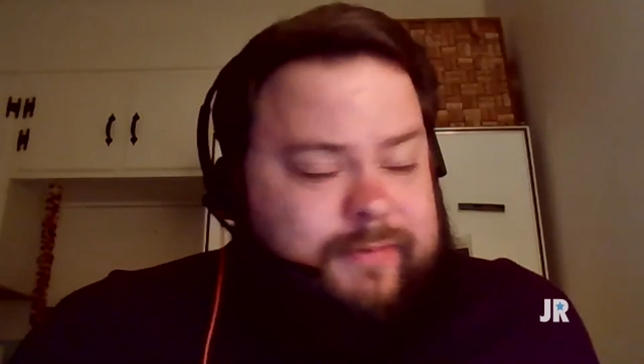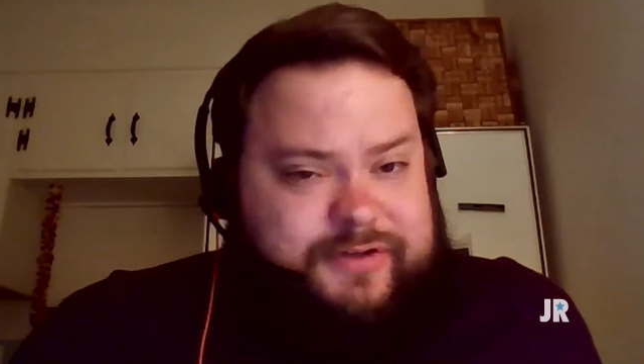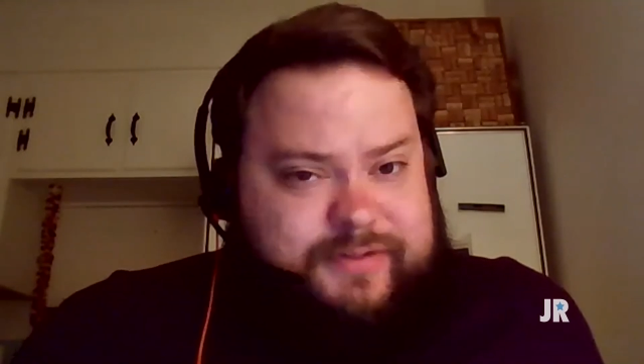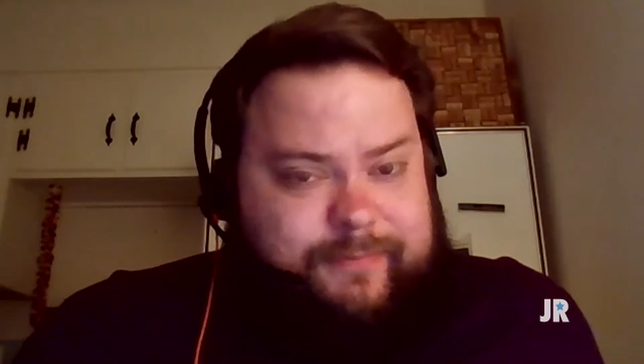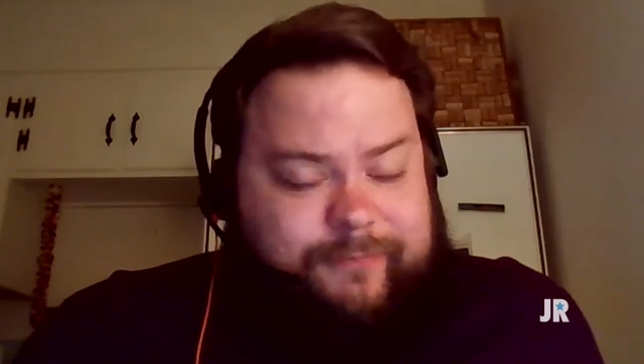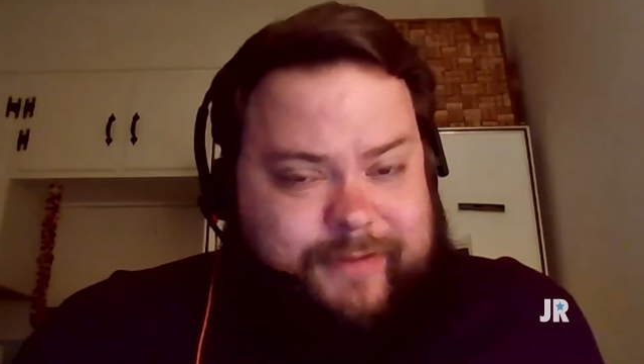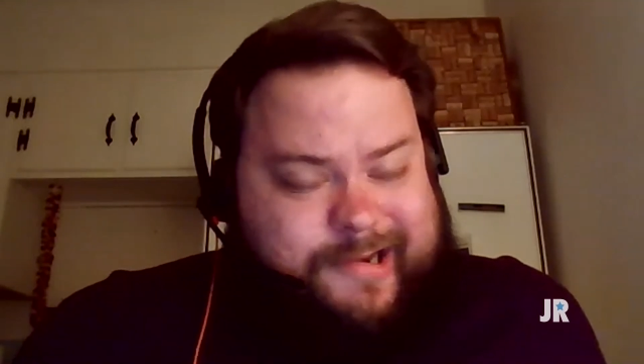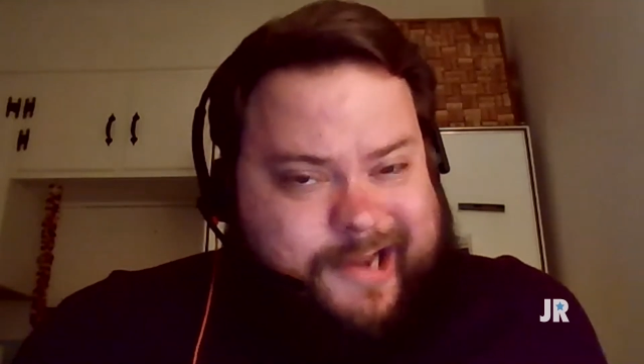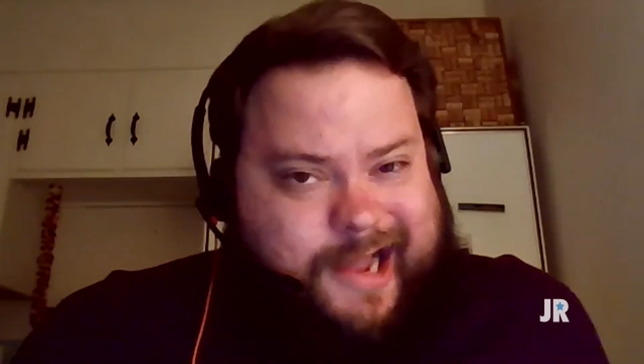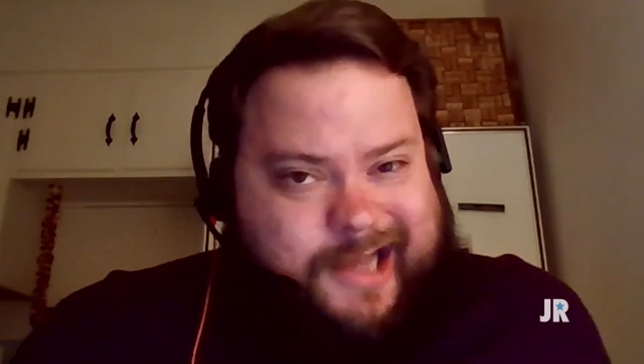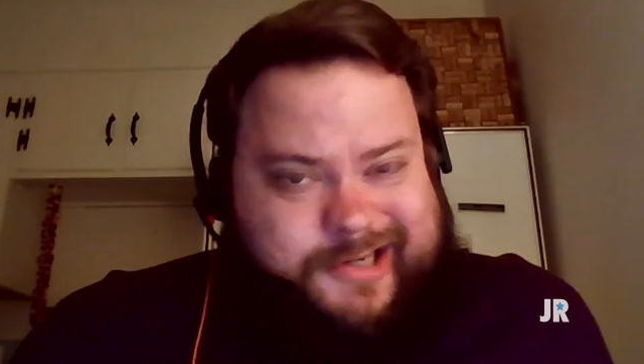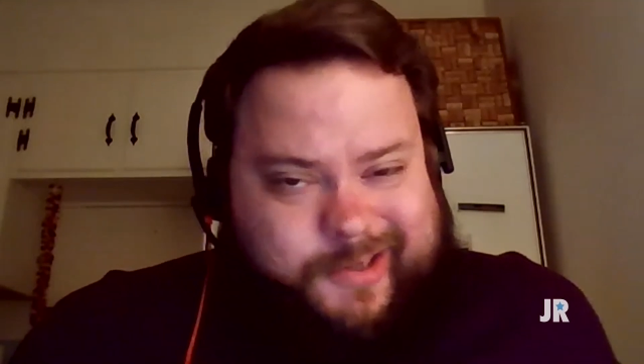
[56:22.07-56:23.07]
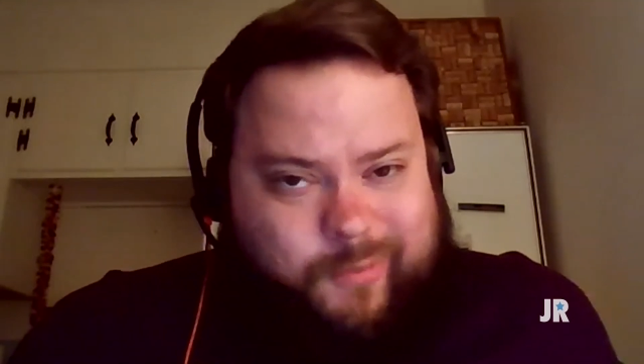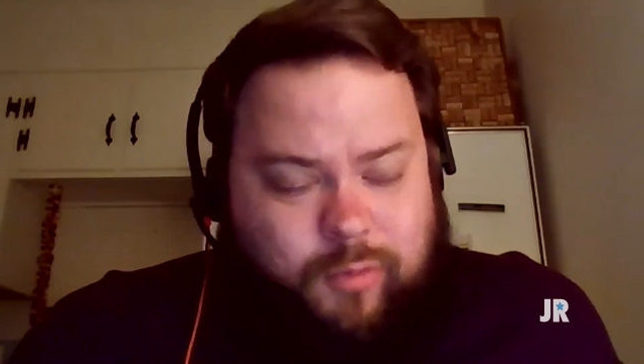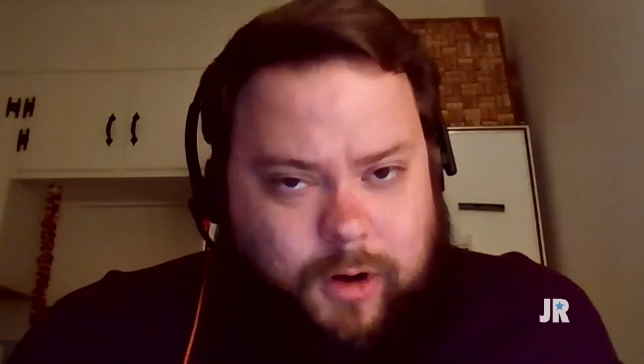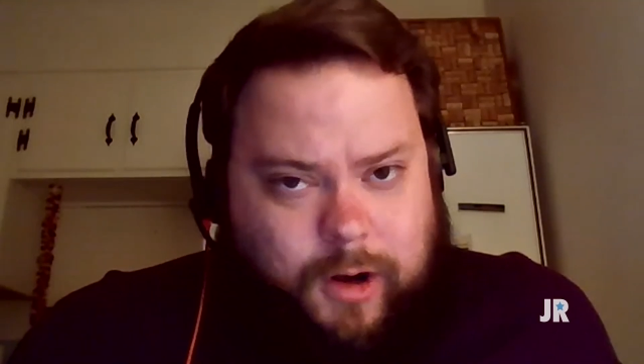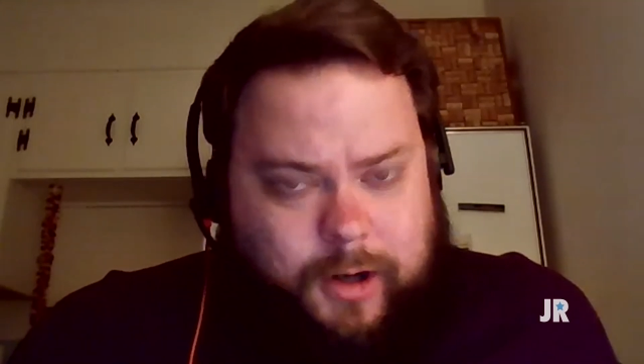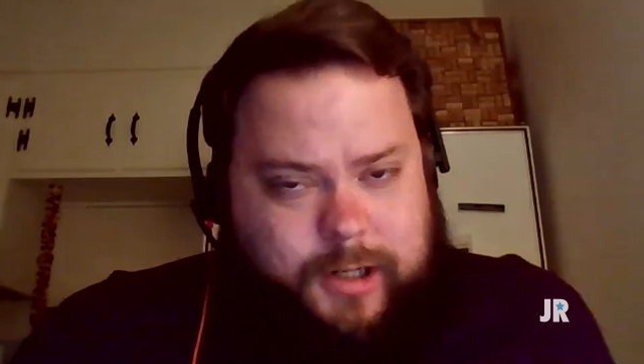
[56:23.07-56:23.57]
we've done some fantastic
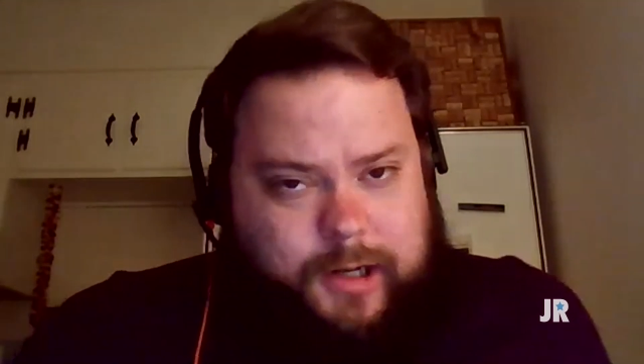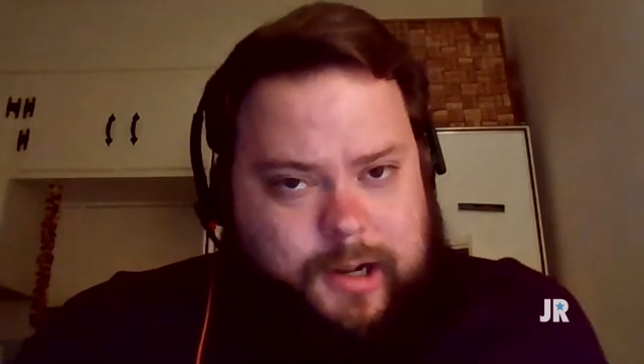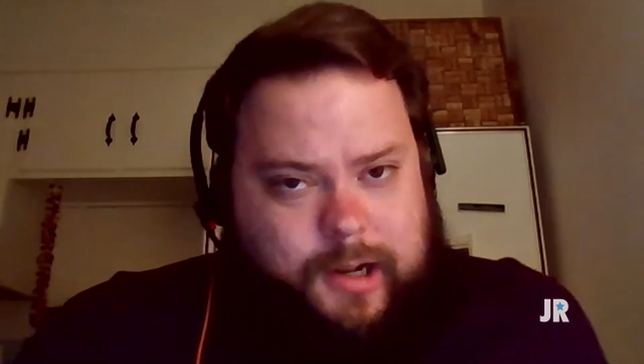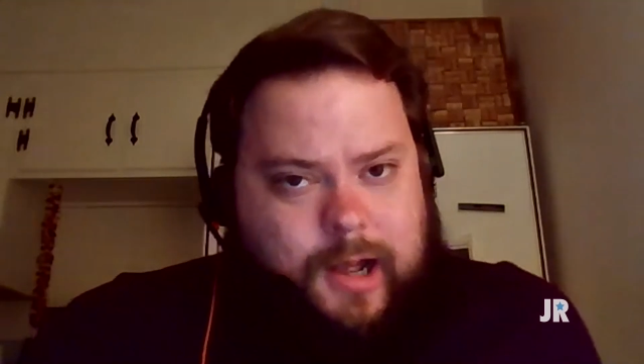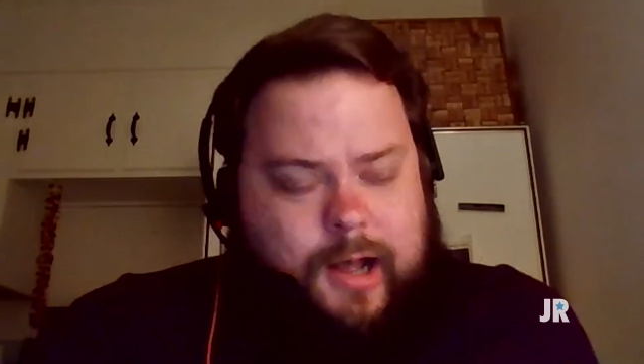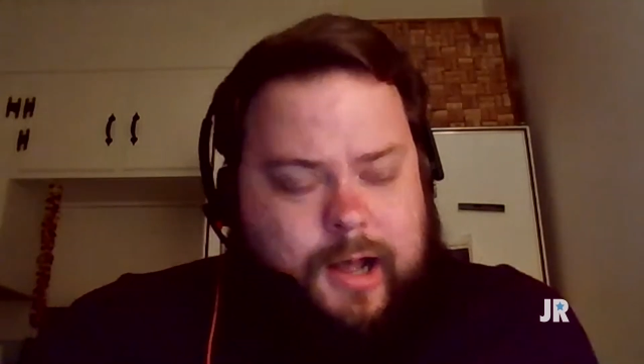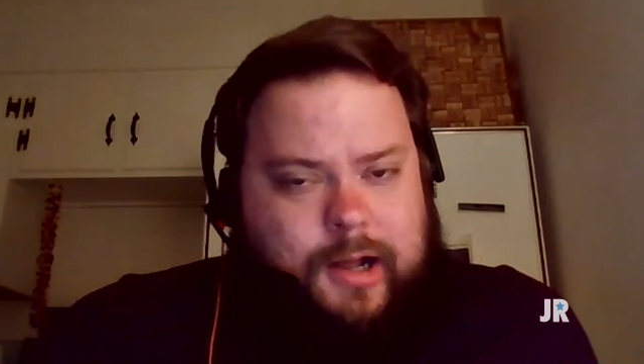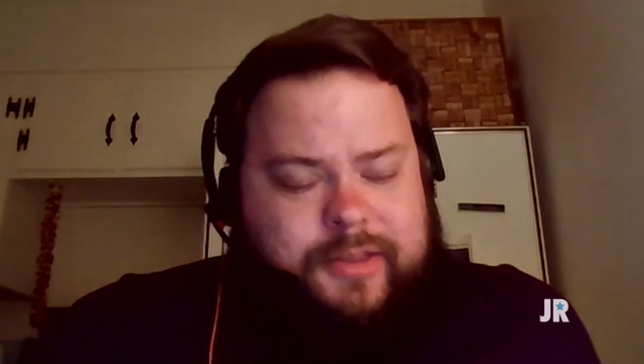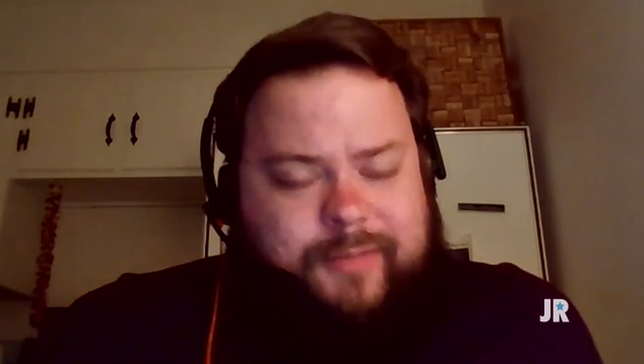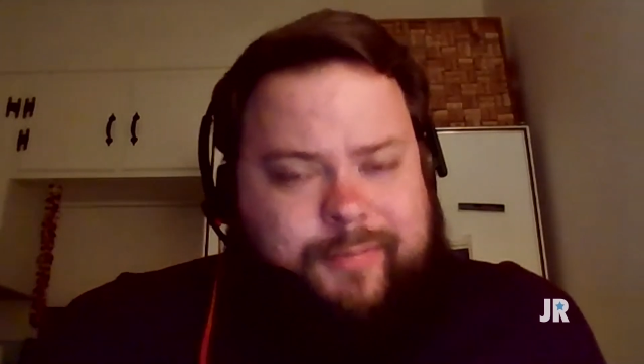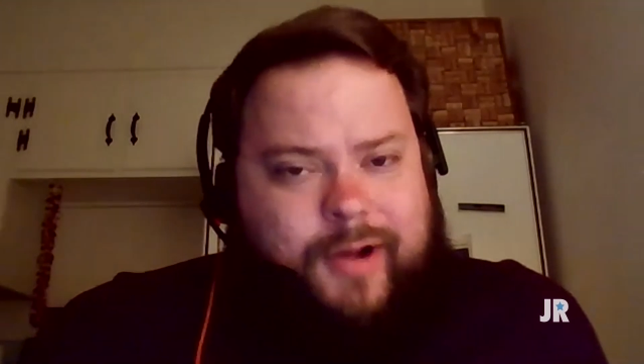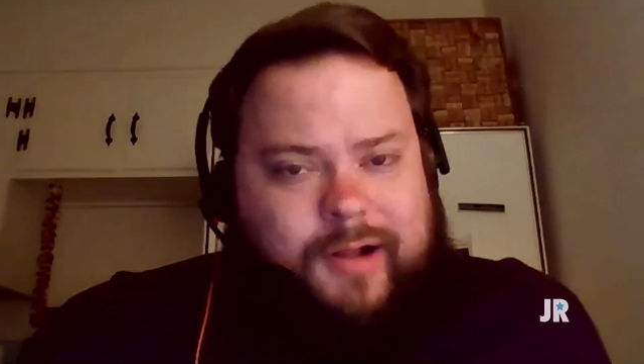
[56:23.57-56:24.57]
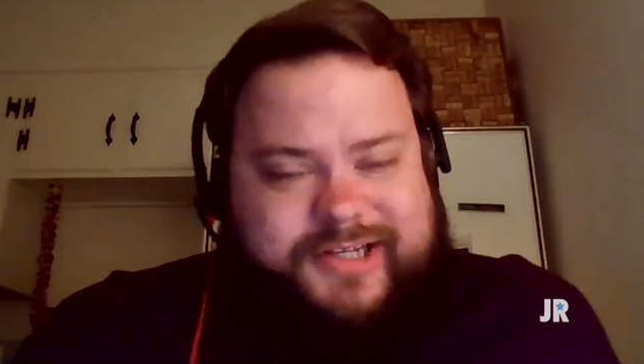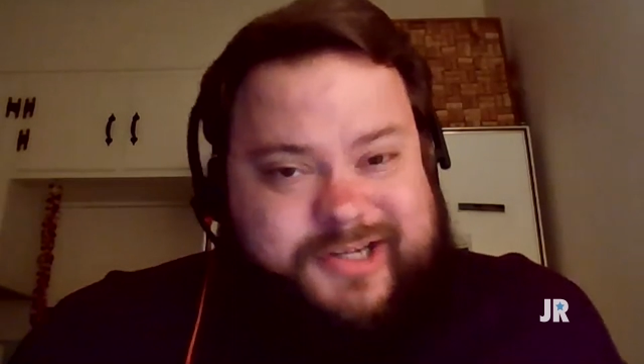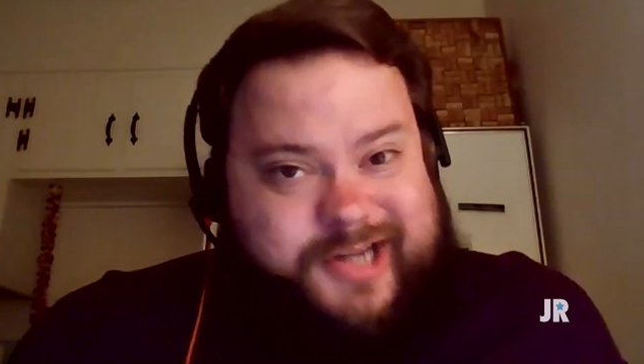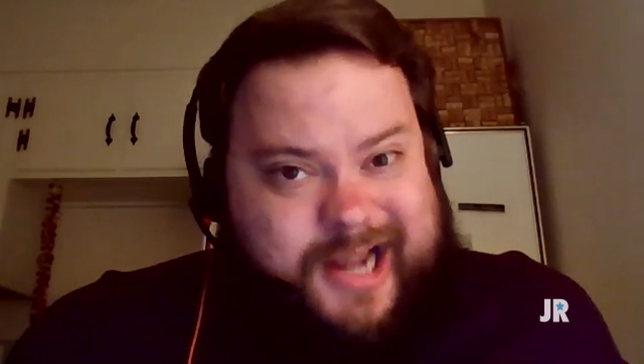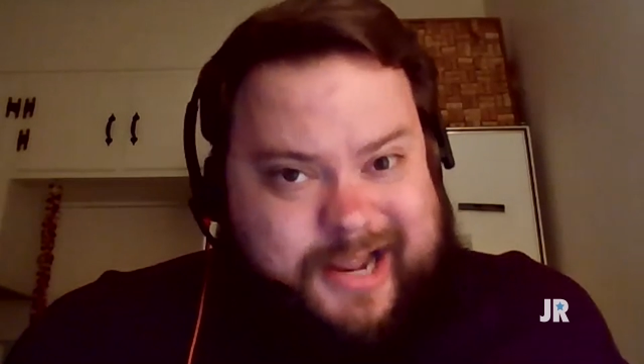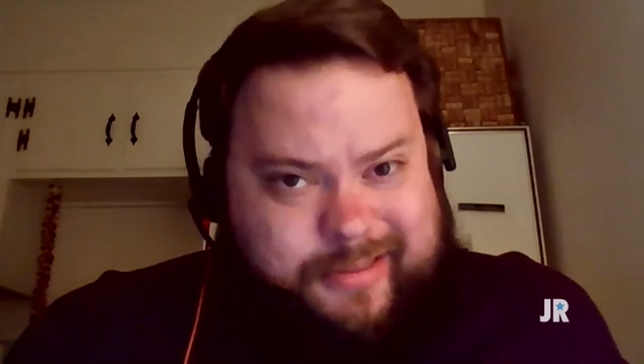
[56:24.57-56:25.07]
work on the Paul is
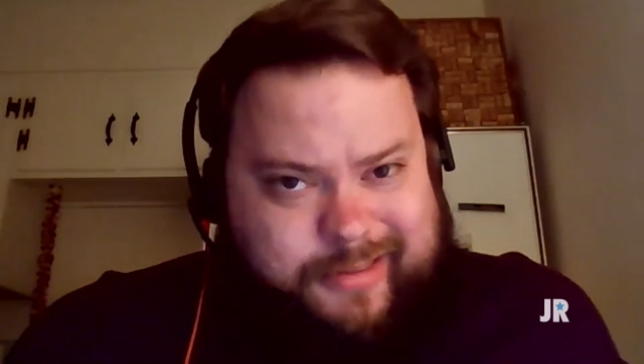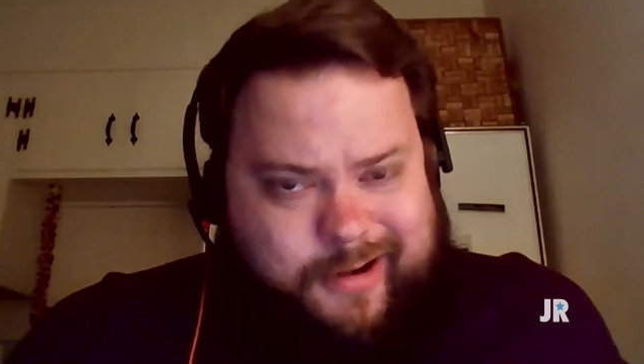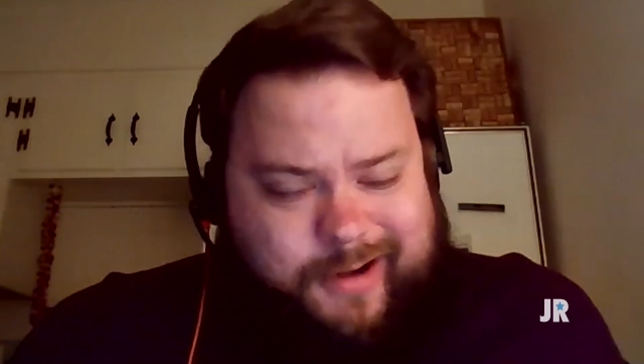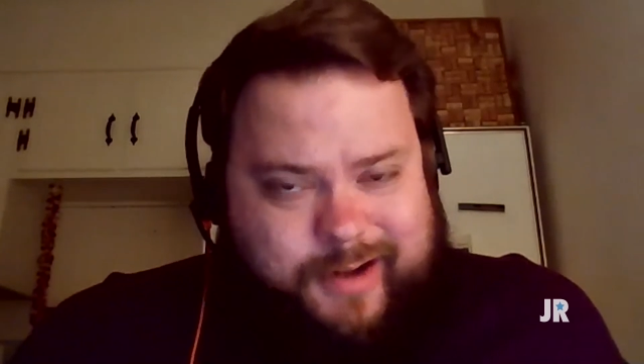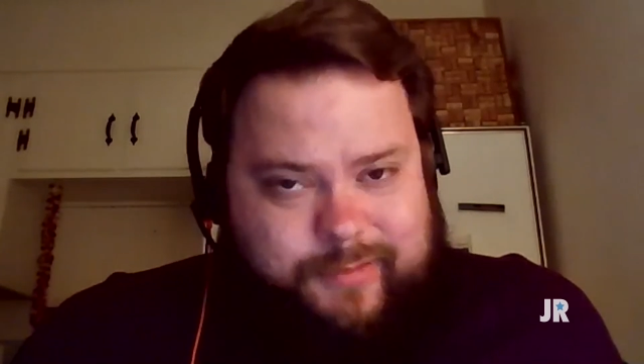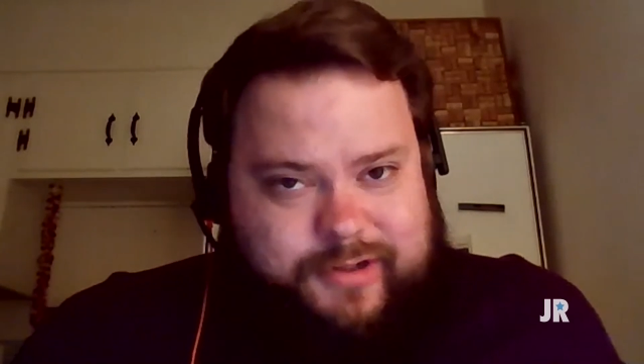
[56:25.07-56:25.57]
dead theory,